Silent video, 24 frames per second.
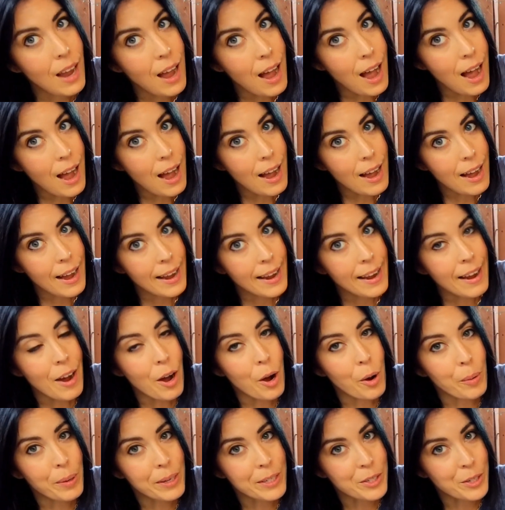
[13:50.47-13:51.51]
I
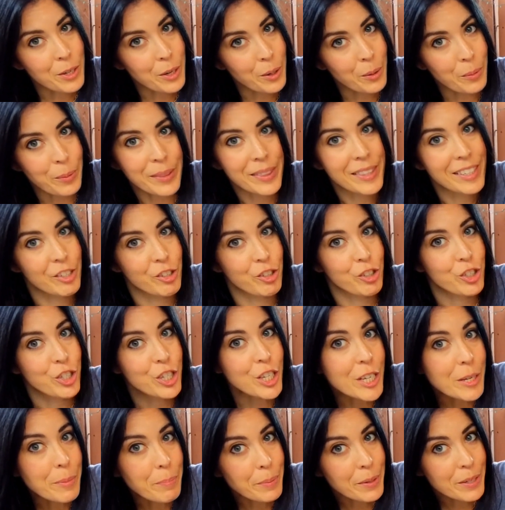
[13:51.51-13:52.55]
always go with the
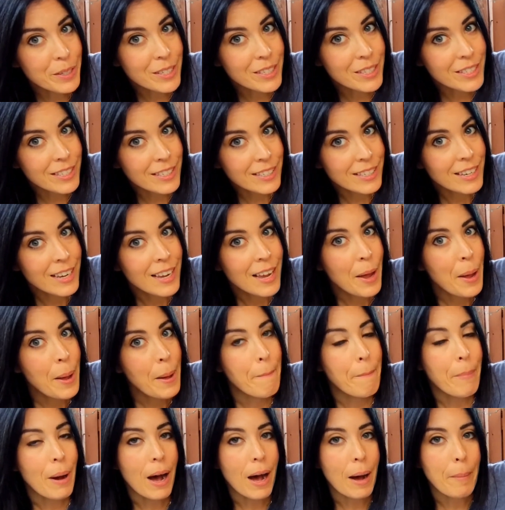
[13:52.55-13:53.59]
cheapest
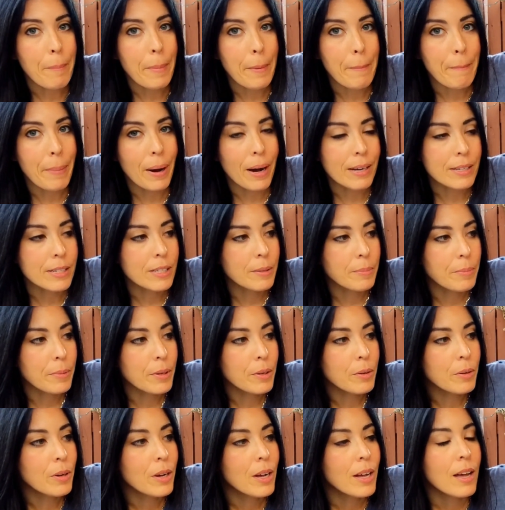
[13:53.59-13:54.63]
pop
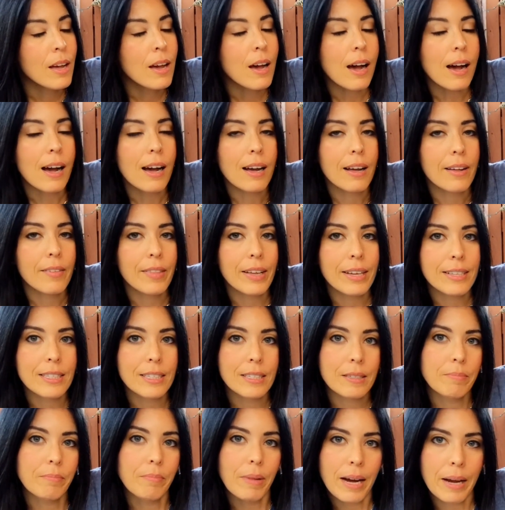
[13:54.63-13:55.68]
possible.
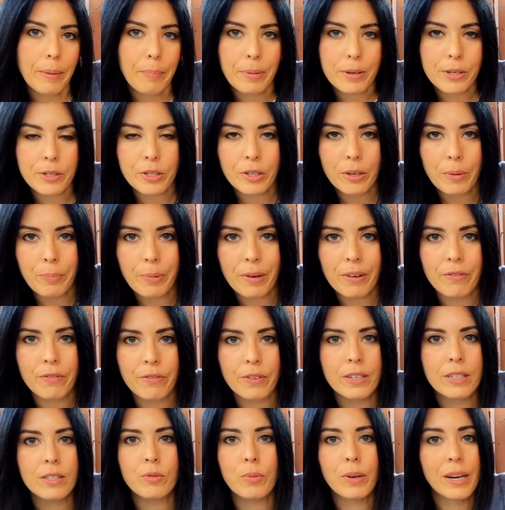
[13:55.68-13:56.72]
That's my personal
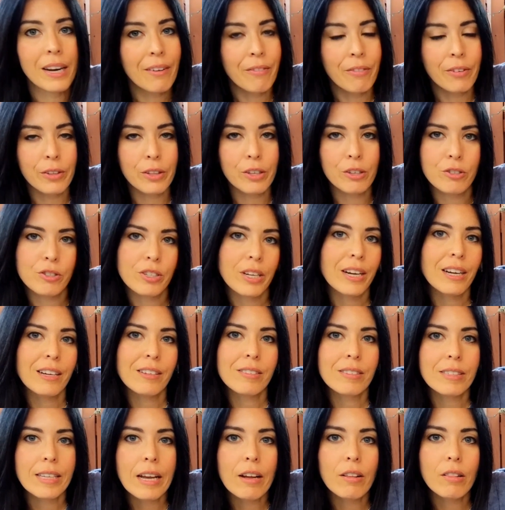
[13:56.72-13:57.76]
preference whenever there's like a
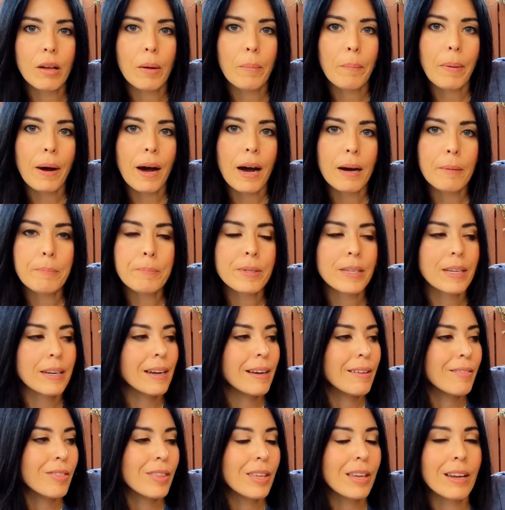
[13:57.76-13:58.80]
sale on pops, and I
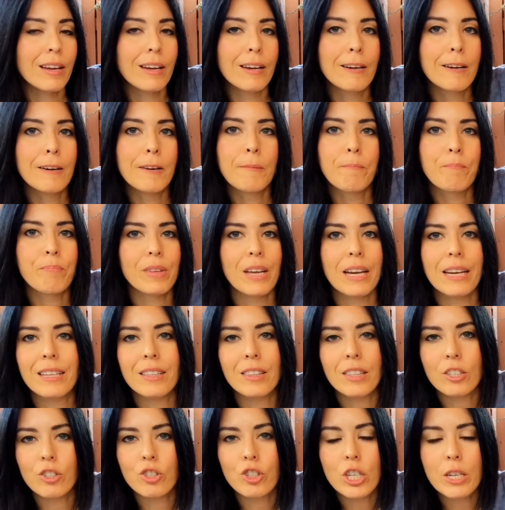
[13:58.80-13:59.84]
think like
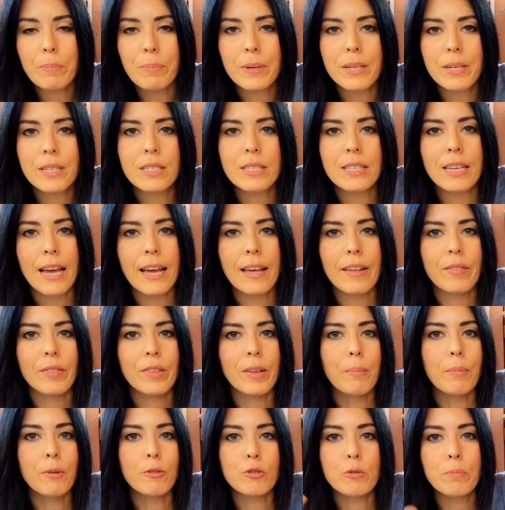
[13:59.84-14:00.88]
the cheapest and the
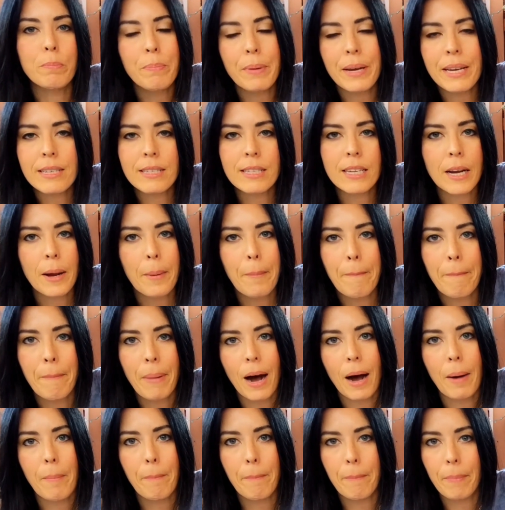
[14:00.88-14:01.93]
most basic
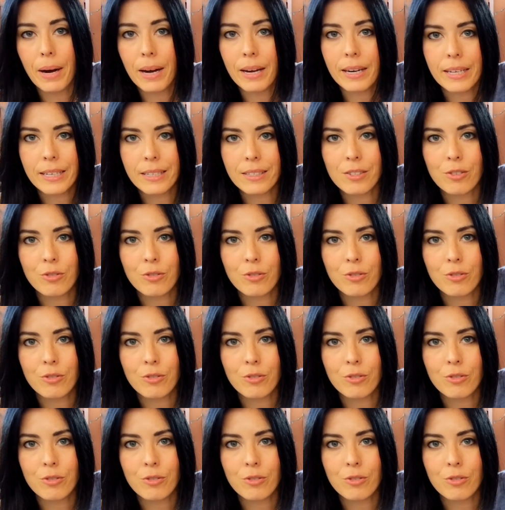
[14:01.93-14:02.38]
pop bodies.